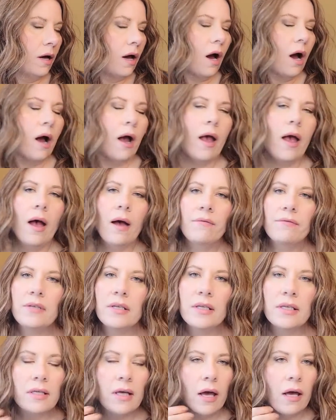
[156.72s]
I have to
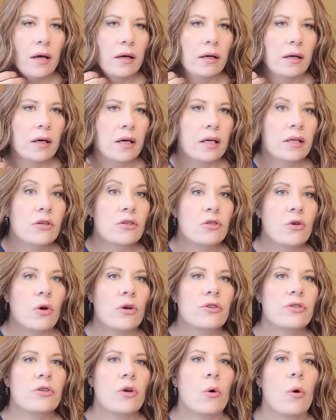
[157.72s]
say it is
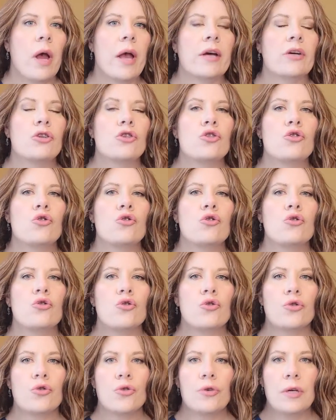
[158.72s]
also
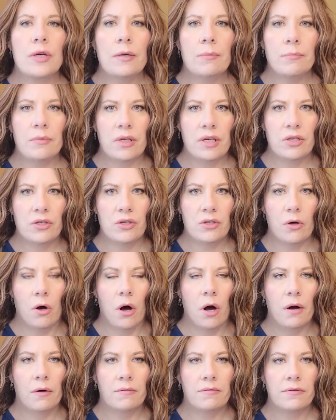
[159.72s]
extremely
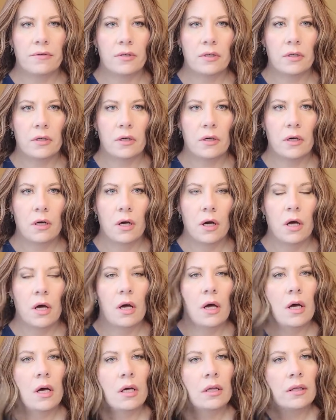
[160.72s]
soft.
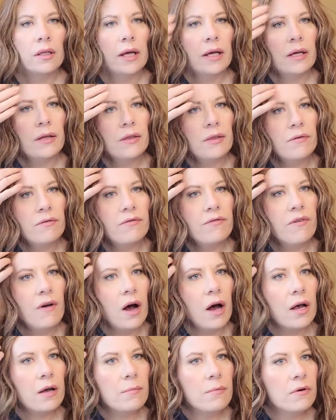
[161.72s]
Like the
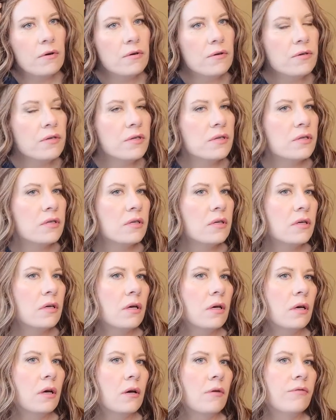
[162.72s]
fibers
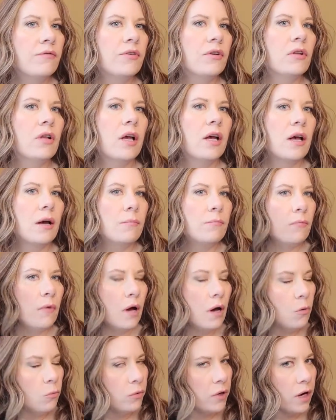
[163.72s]
feel like
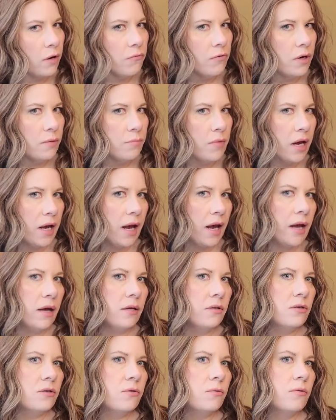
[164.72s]
when I run my
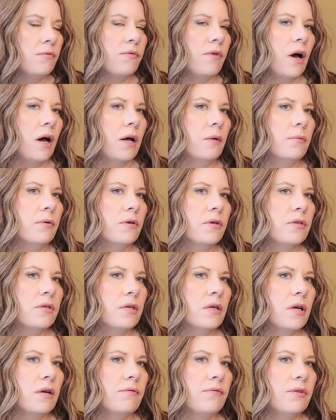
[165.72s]
hands through the fibers,
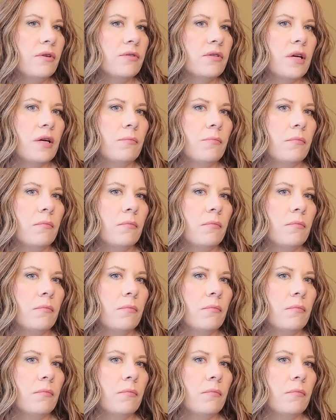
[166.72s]
it feels like